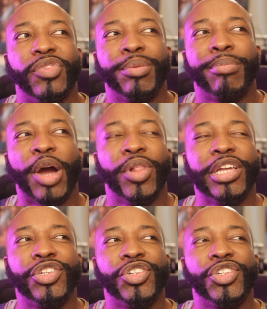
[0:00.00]
my
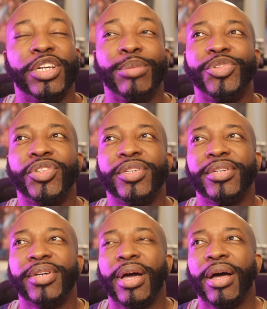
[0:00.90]
relationships,
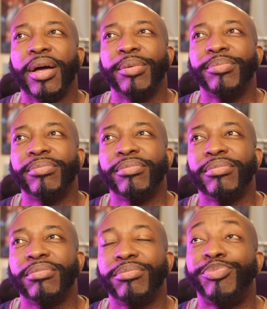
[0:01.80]

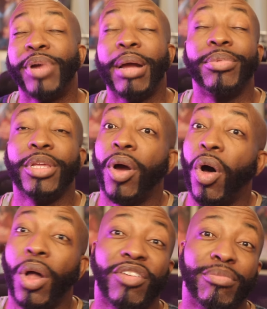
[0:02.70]
probably
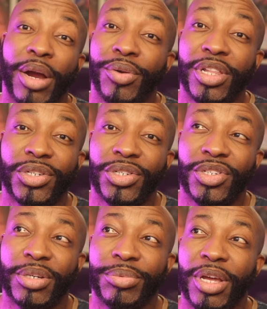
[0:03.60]
all of my
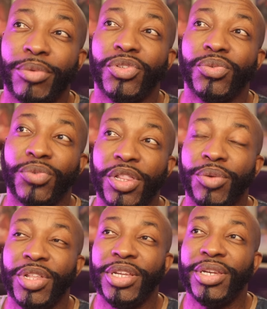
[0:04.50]
relationships, I was really,
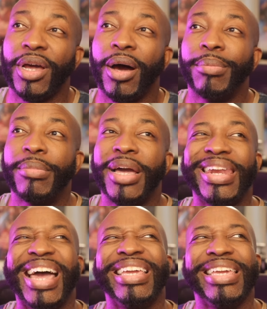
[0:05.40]
really dumb,
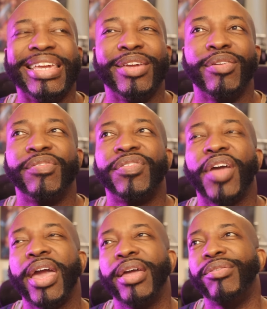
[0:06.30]
naive,
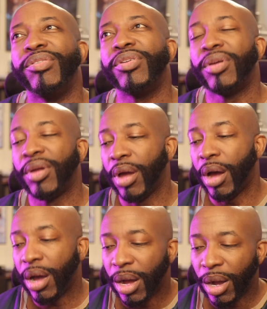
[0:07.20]
and
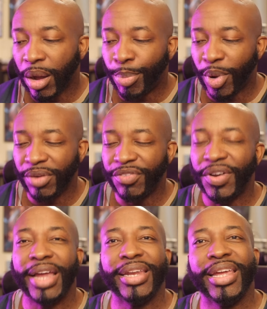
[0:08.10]
hung up on
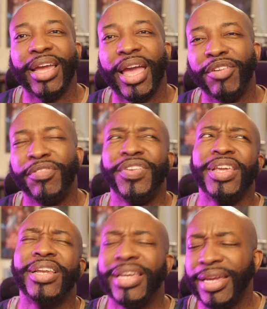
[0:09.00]
finding and
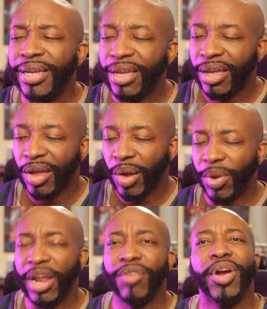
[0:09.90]
feeling
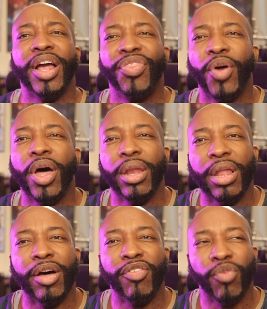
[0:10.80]
whatever I thought
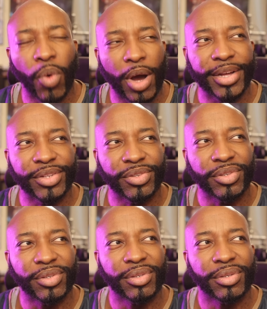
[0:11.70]
love was.